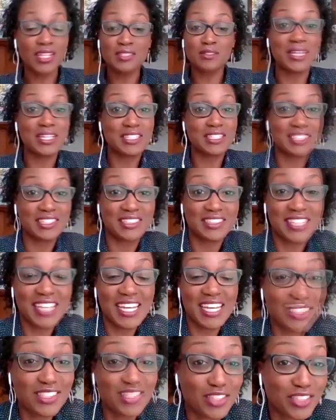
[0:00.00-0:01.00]
That's amazing.
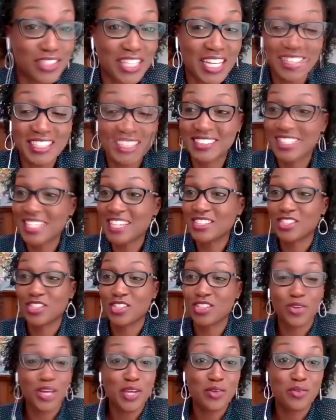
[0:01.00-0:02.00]
That's a
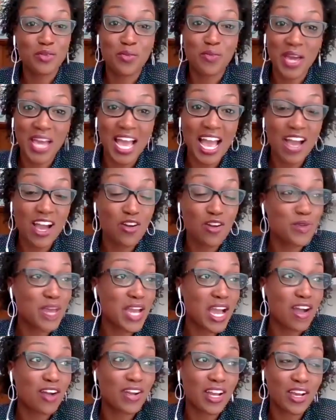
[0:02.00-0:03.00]
great way. I hope
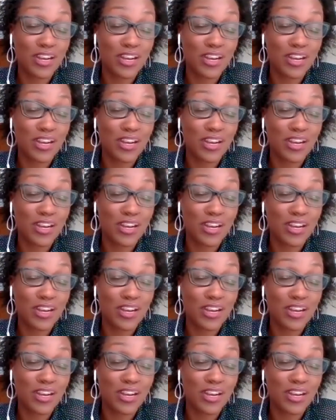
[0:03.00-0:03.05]
y'all